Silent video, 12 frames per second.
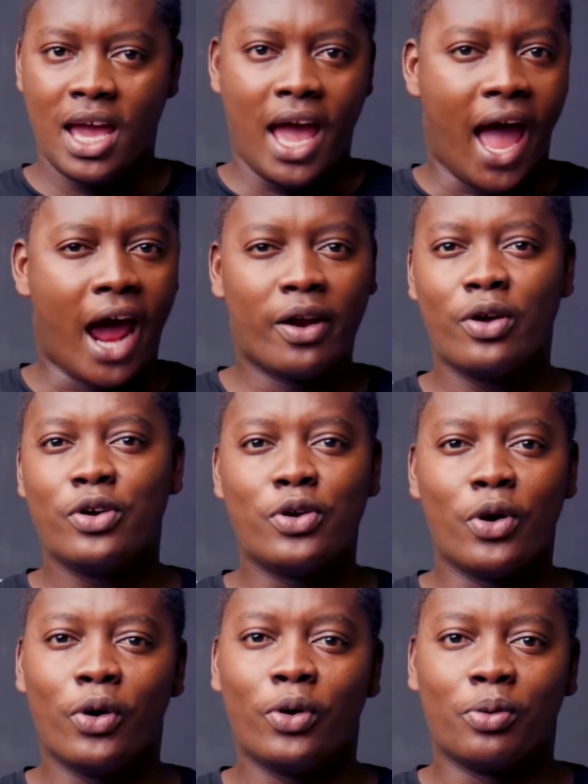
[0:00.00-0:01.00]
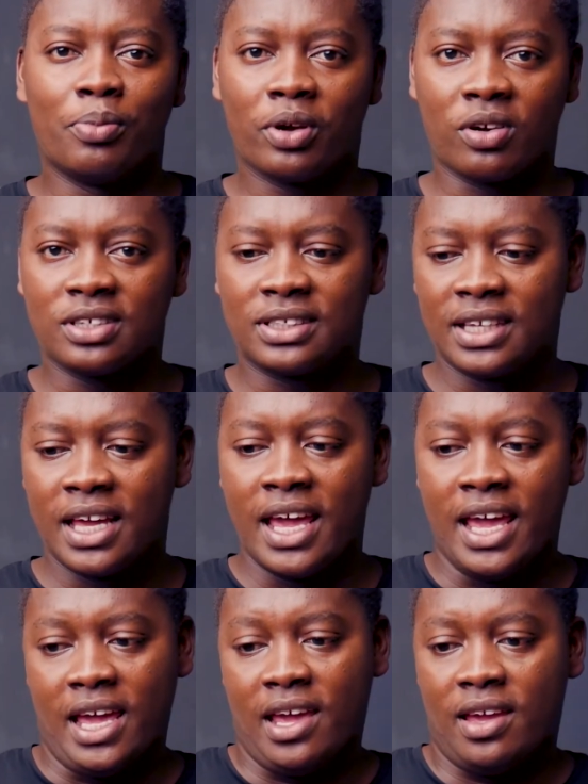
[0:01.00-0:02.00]
I don't know, because
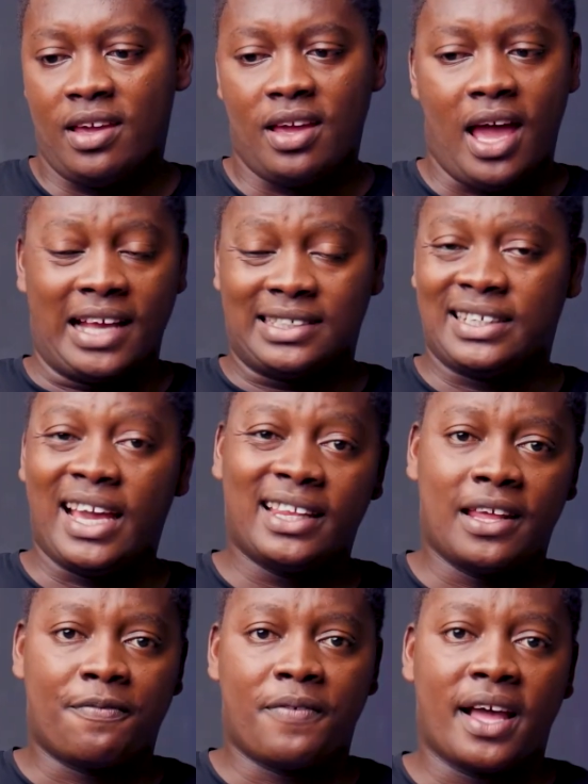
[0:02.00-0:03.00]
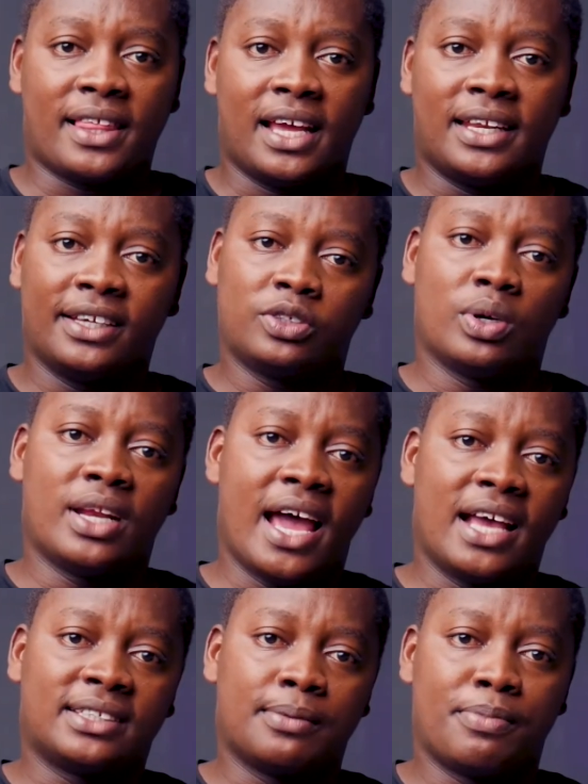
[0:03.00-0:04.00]
aside the fact that this one
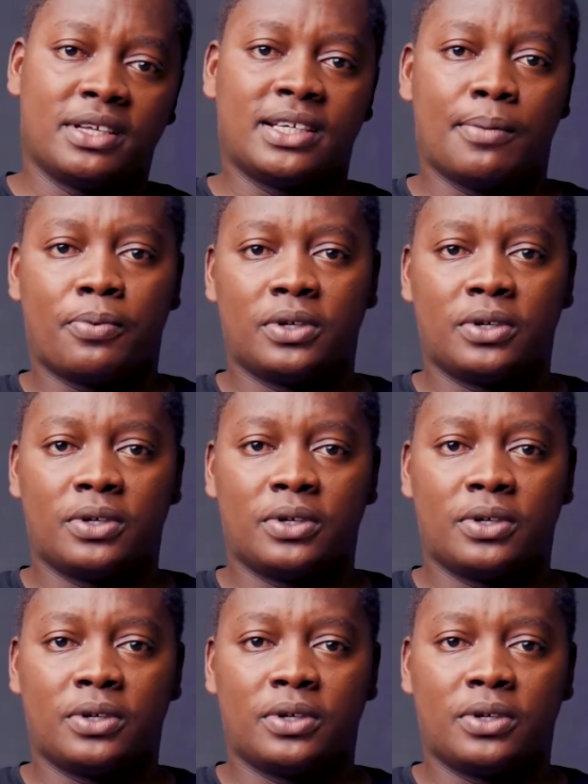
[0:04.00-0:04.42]
has a better